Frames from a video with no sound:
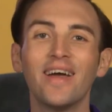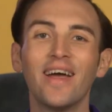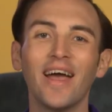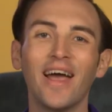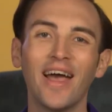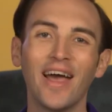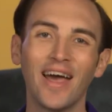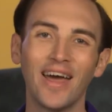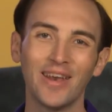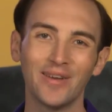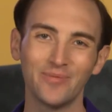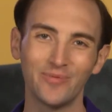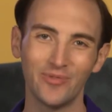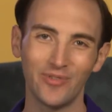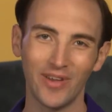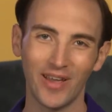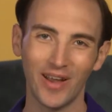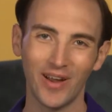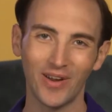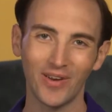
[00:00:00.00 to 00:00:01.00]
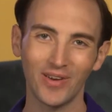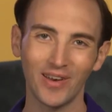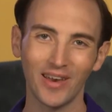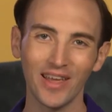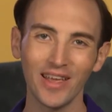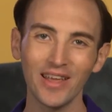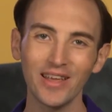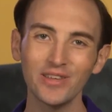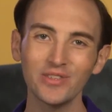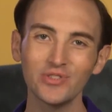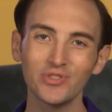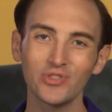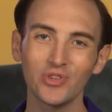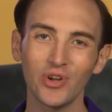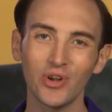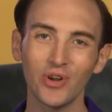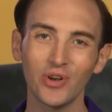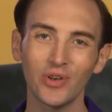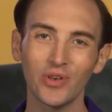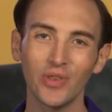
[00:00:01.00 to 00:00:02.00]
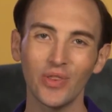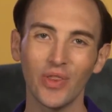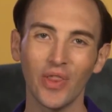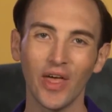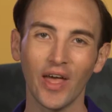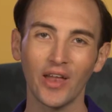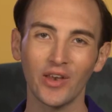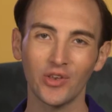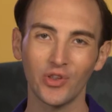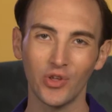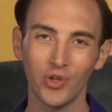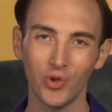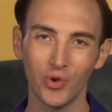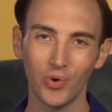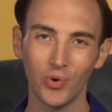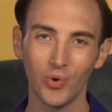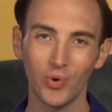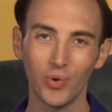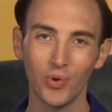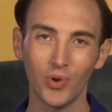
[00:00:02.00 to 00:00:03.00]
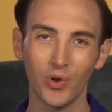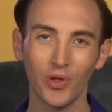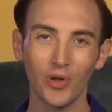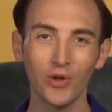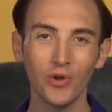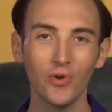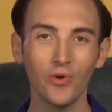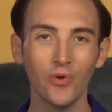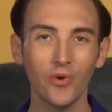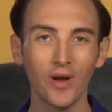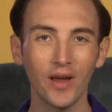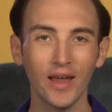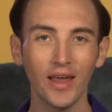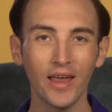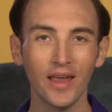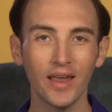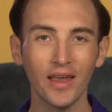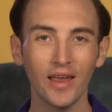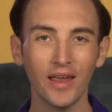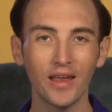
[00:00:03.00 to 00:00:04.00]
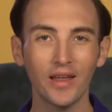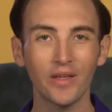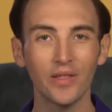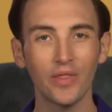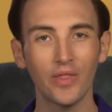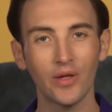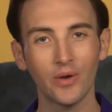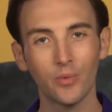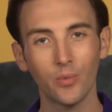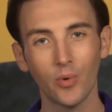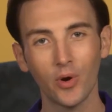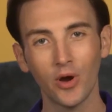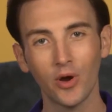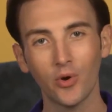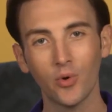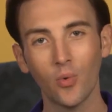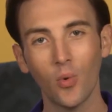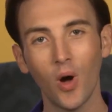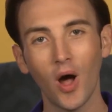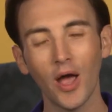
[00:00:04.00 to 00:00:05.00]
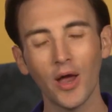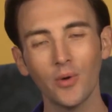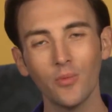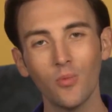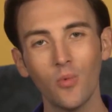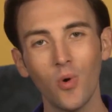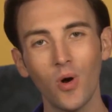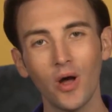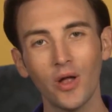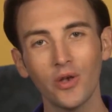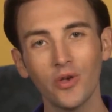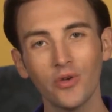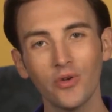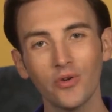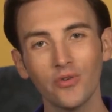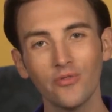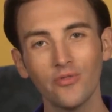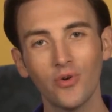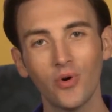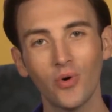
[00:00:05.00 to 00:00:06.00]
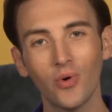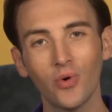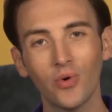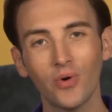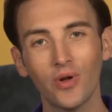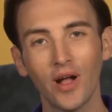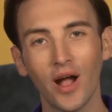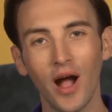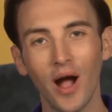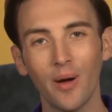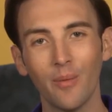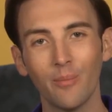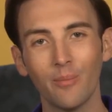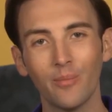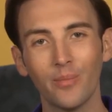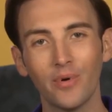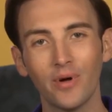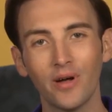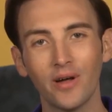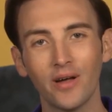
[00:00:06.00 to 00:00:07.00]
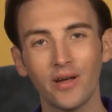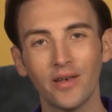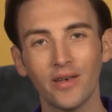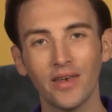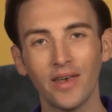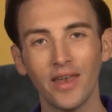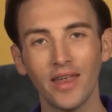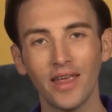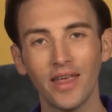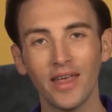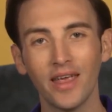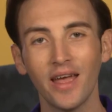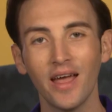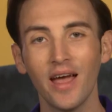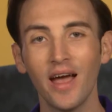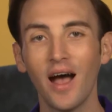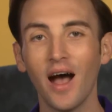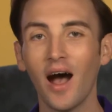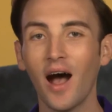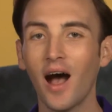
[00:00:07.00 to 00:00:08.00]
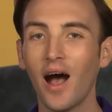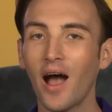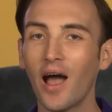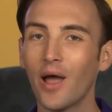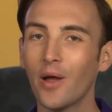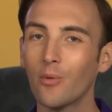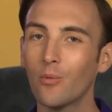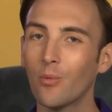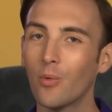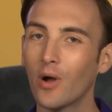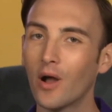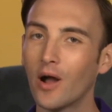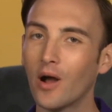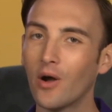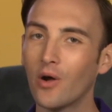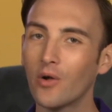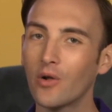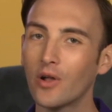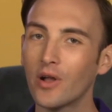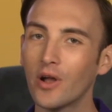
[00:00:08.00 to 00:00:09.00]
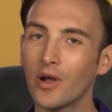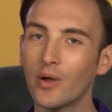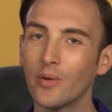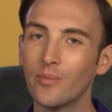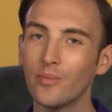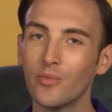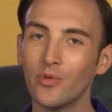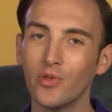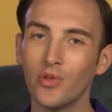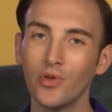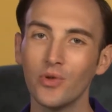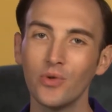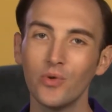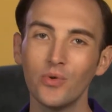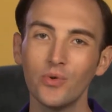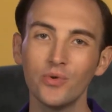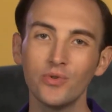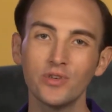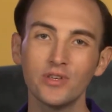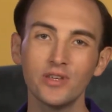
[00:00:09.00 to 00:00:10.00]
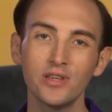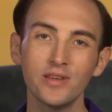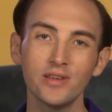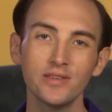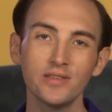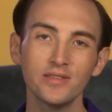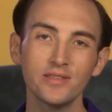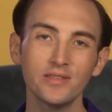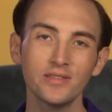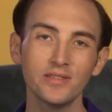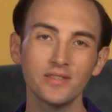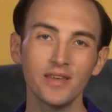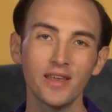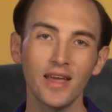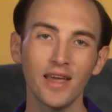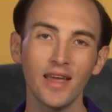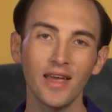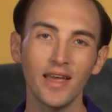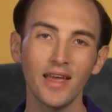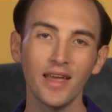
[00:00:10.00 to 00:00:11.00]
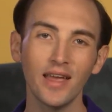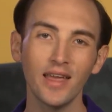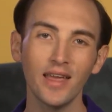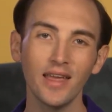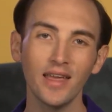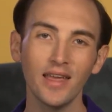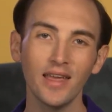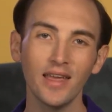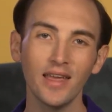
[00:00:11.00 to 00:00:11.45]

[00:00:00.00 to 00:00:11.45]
And I'm fairly certain that you'll agree that we're quite wonderful company. I welcome you to stay